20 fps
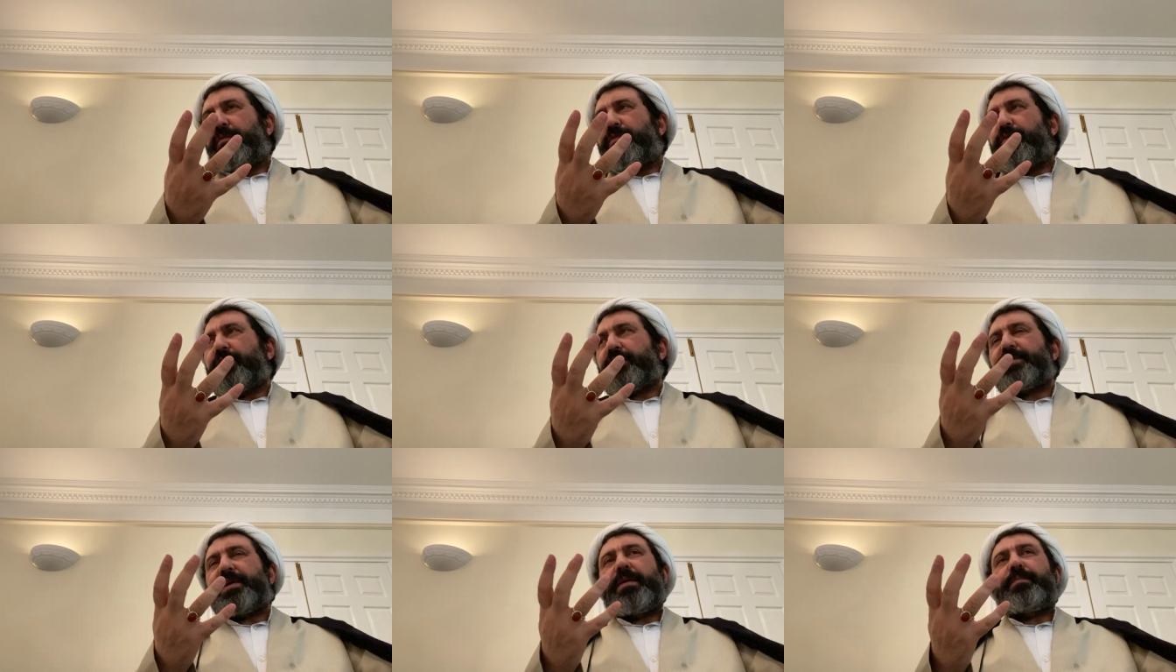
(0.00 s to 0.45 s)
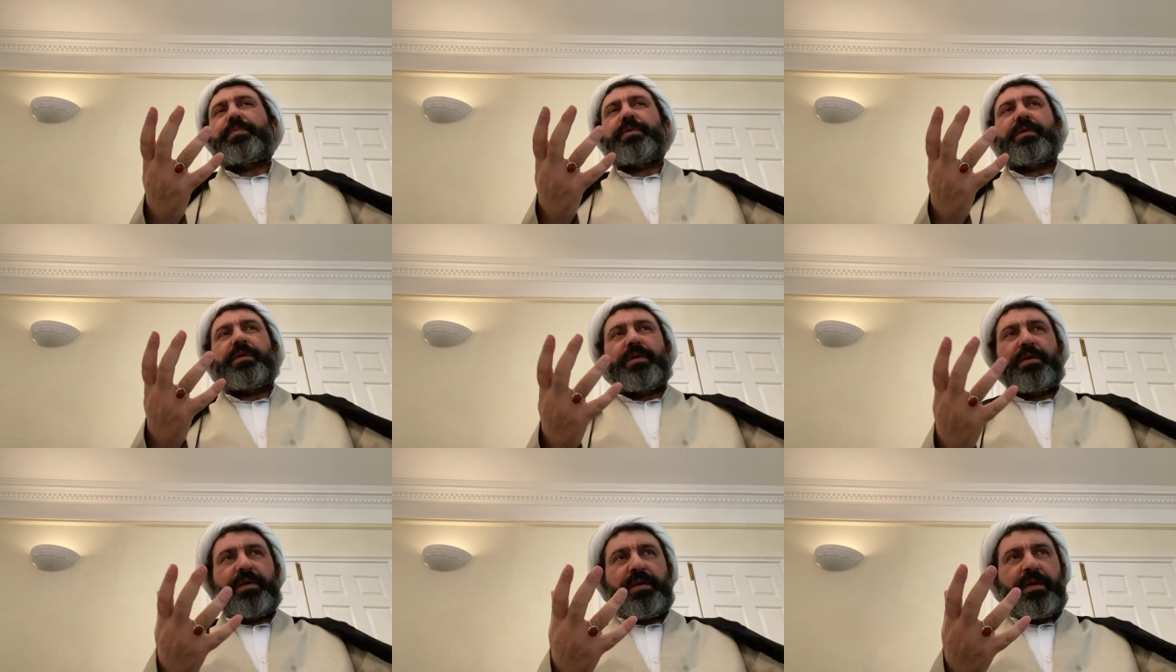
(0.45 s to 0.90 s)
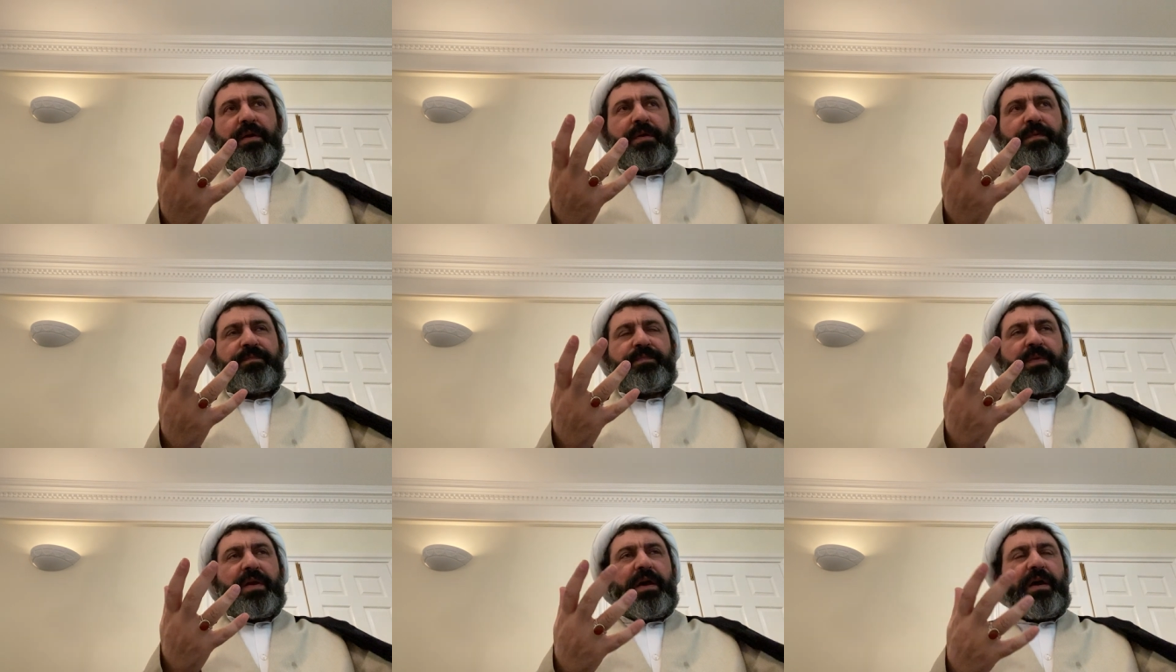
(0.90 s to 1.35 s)
For example,
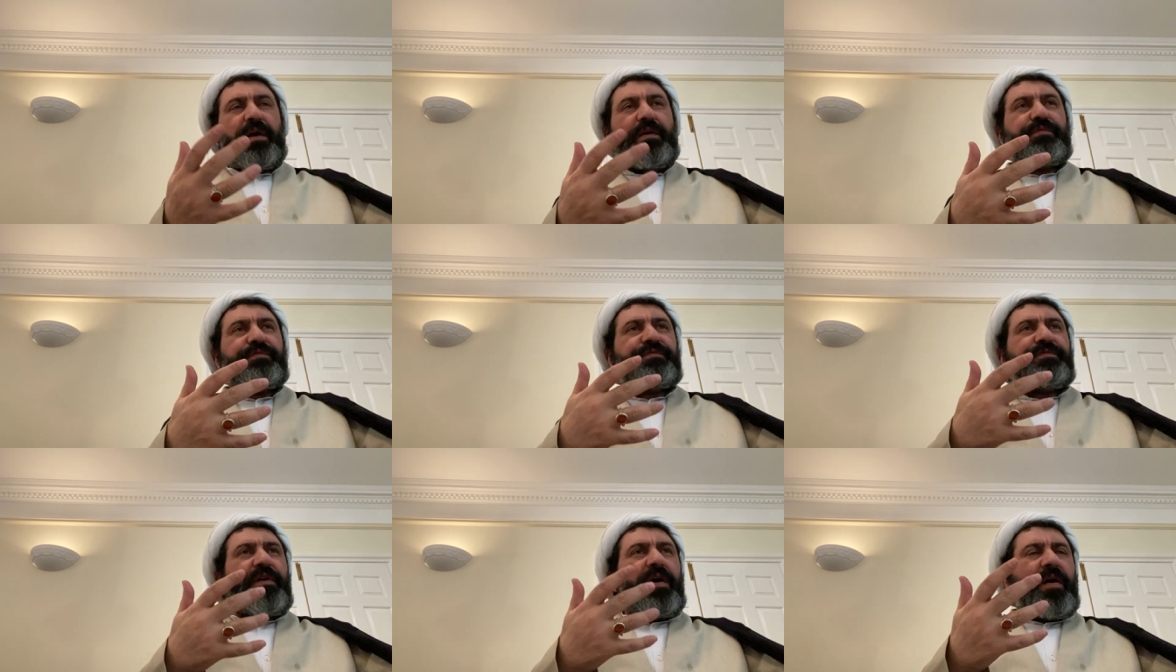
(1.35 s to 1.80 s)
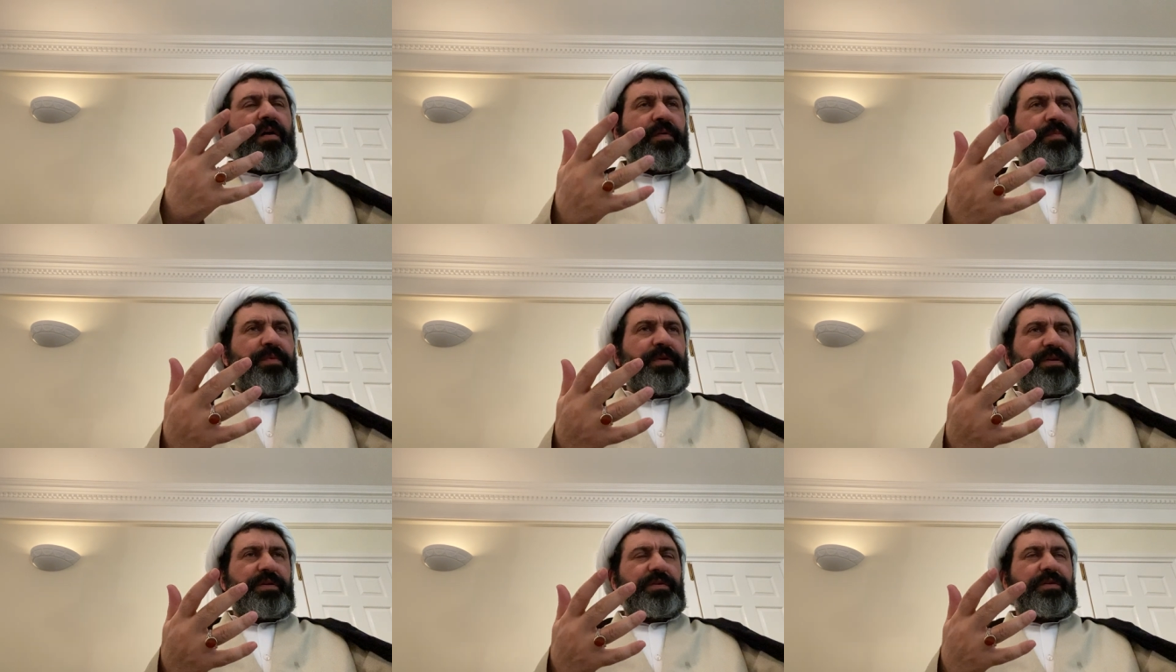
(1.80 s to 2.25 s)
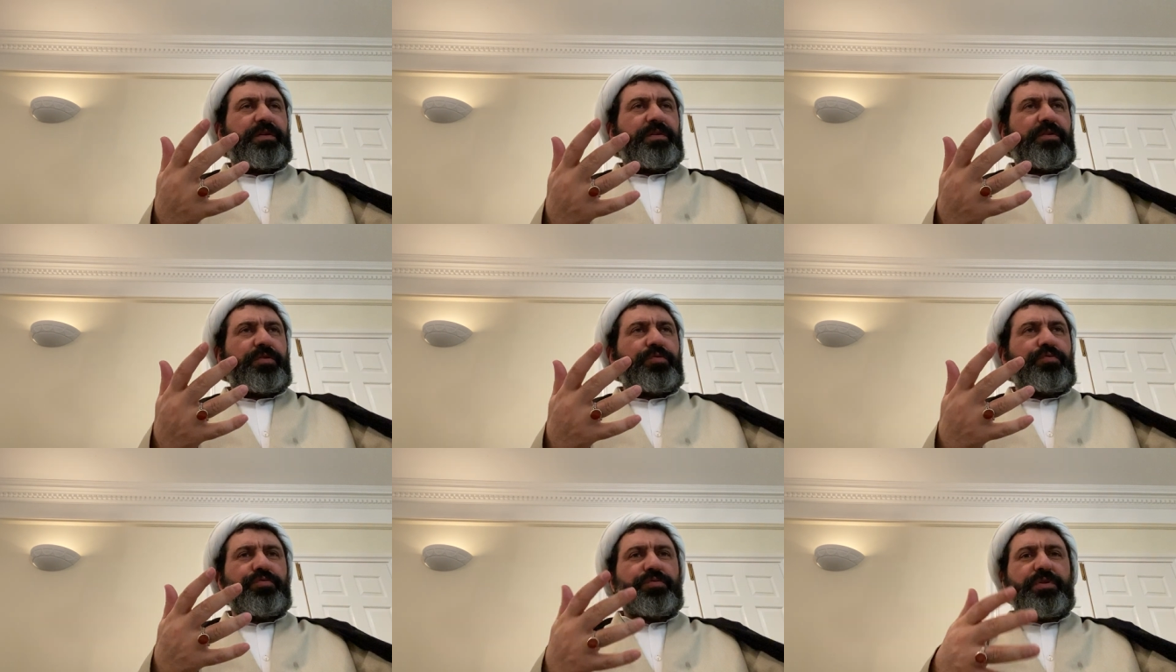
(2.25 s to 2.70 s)
a farmer
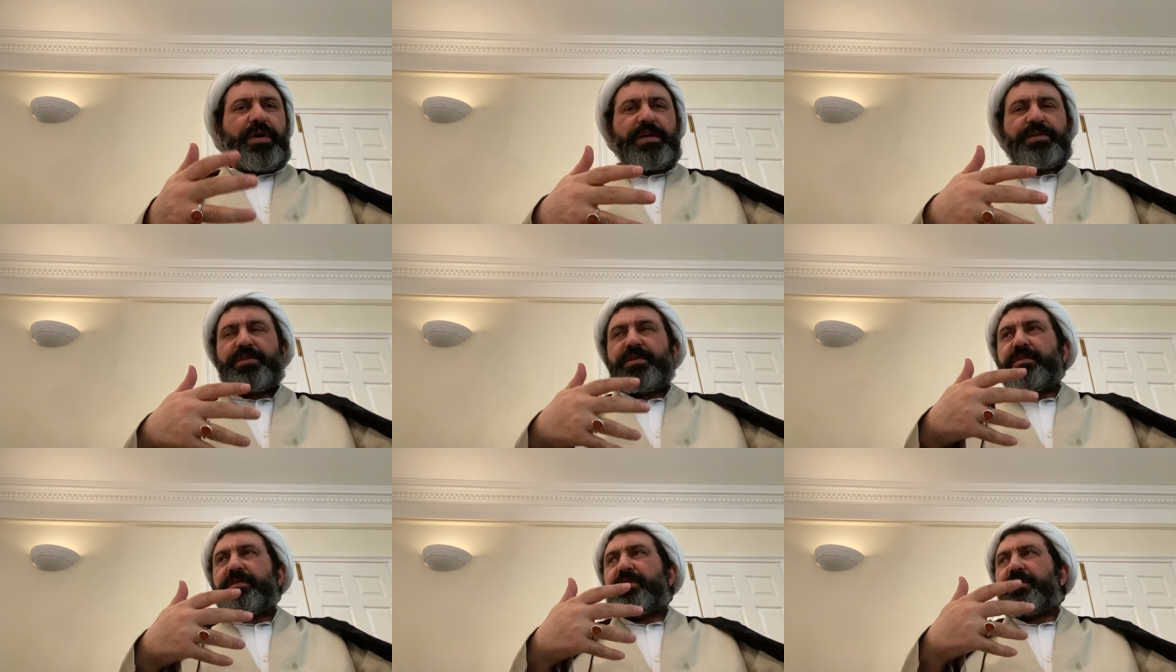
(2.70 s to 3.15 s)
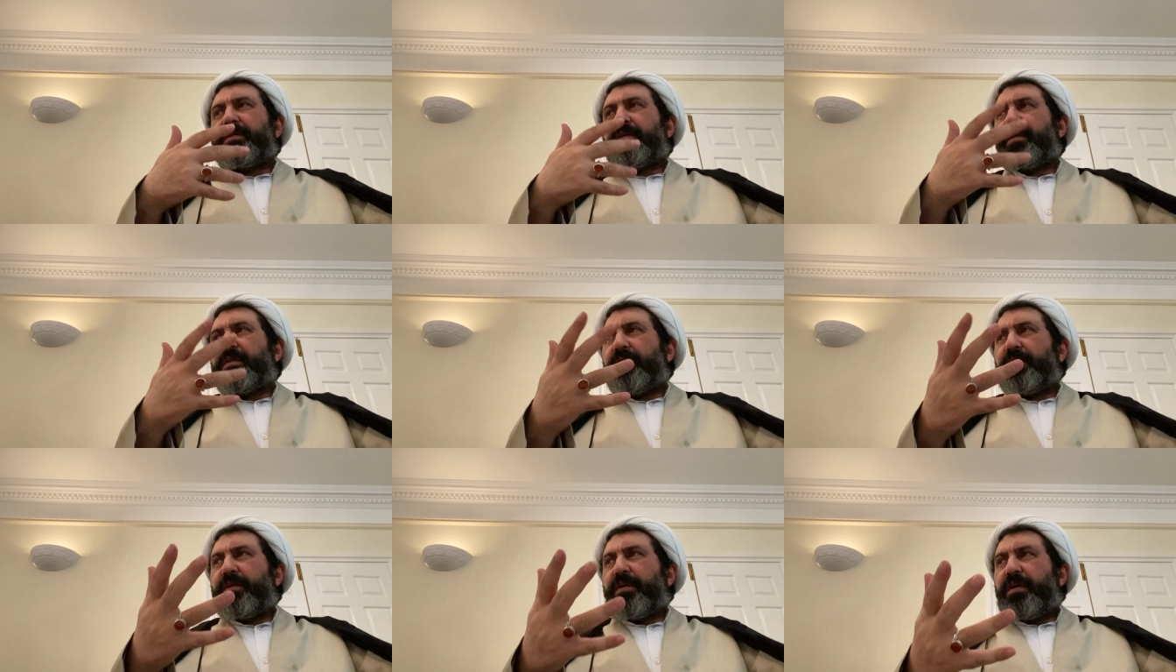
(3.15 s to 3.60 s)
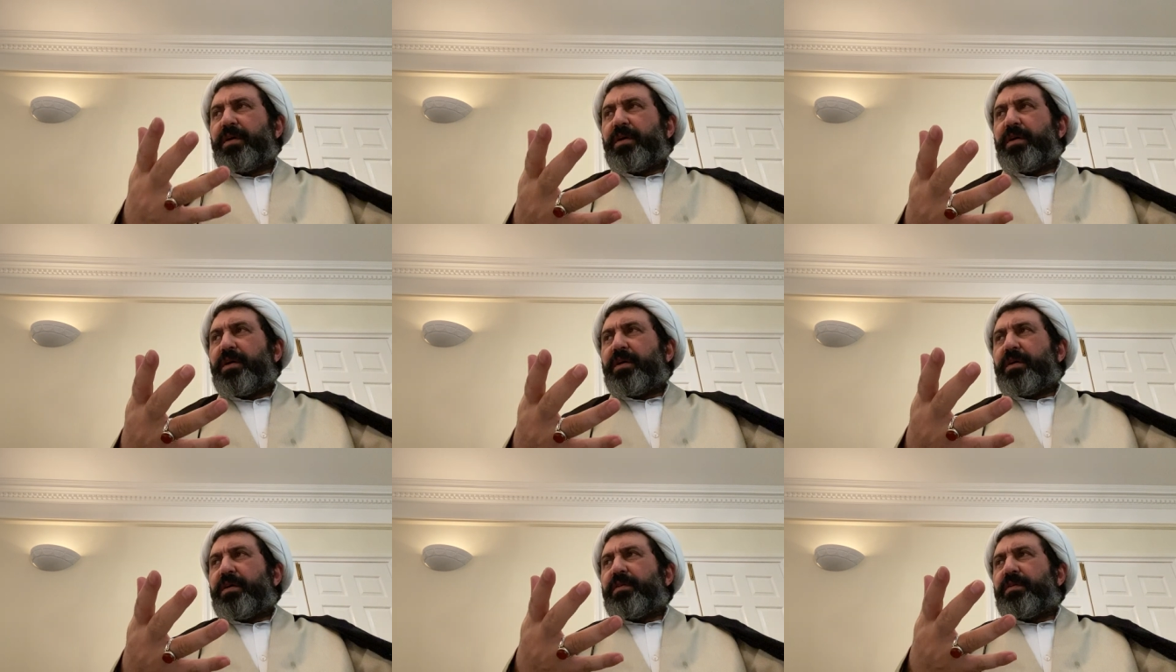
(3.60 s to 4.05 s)
who doesn't
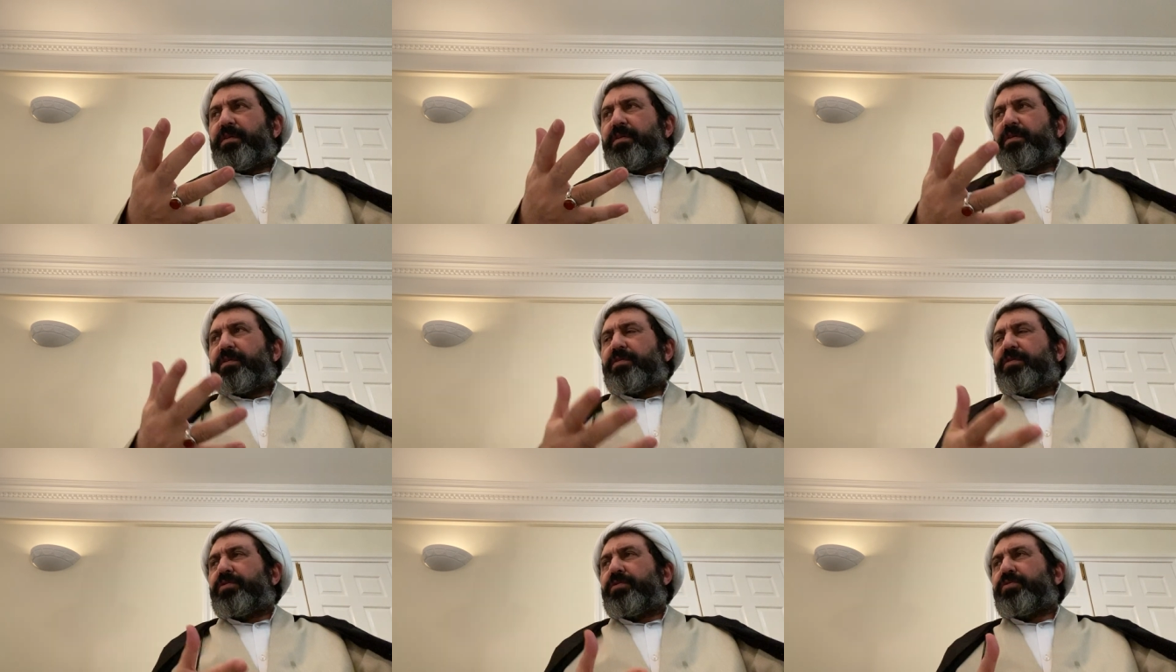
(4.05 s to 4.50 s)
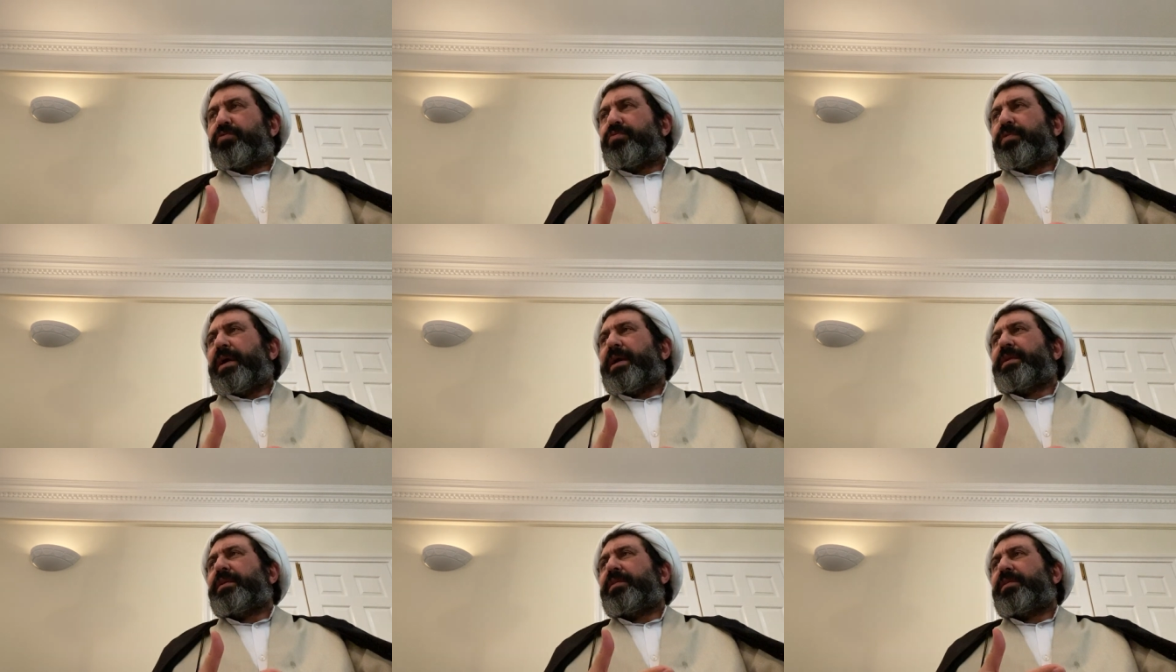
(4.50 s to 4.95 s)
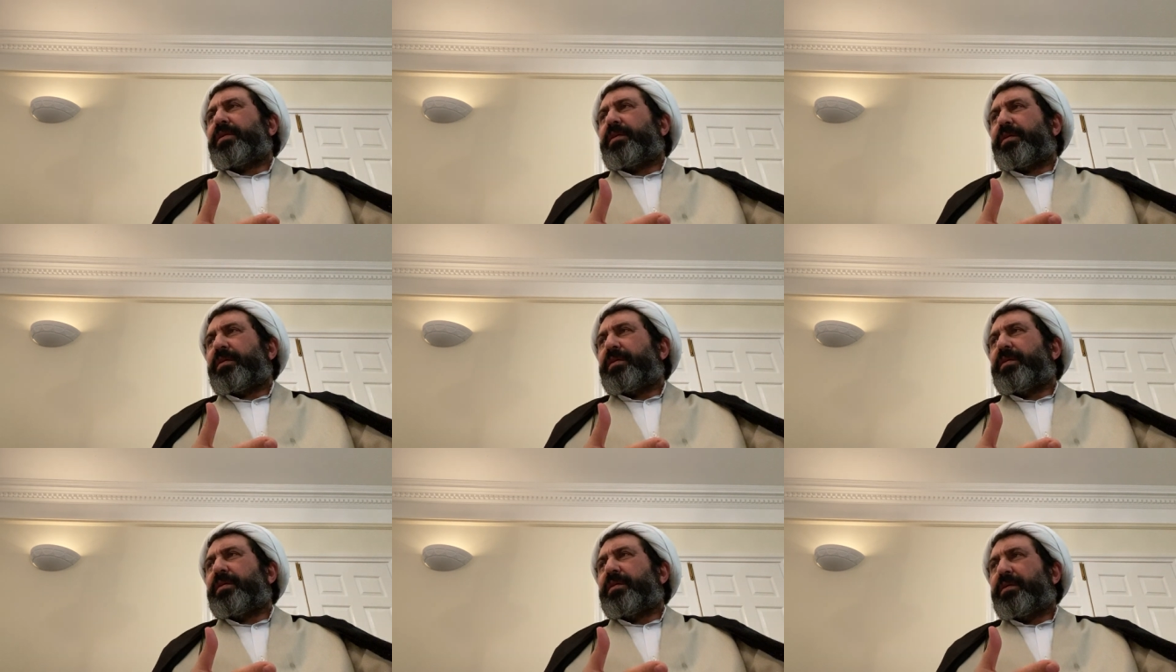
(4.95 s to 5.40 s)
you know do
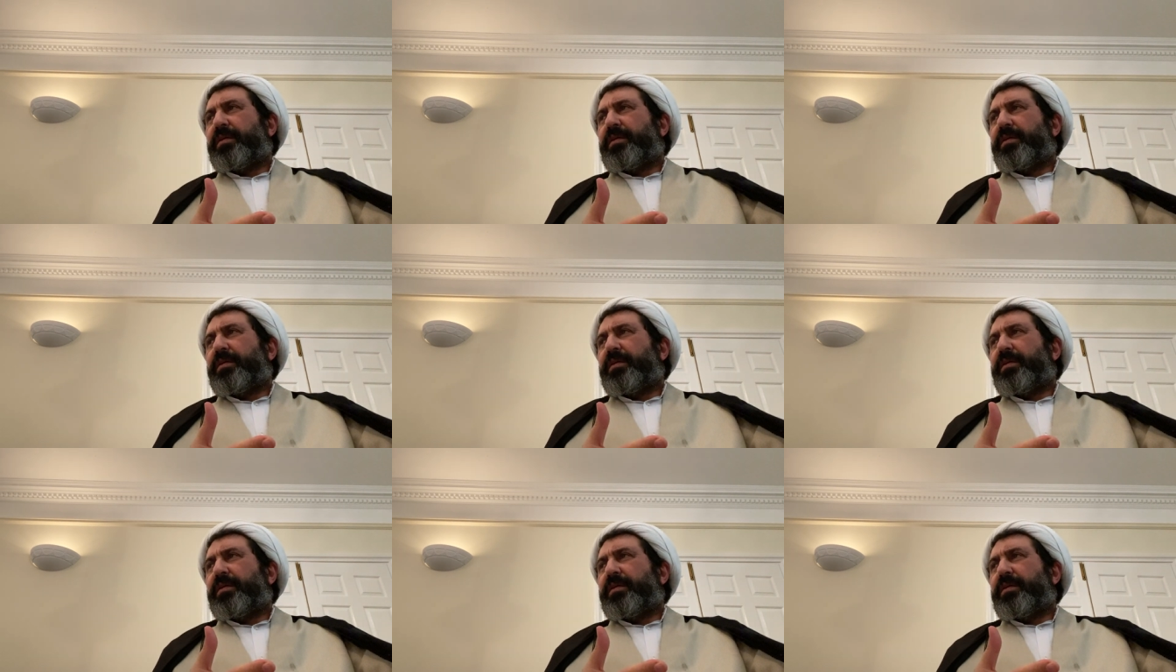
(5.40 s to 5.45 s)
anything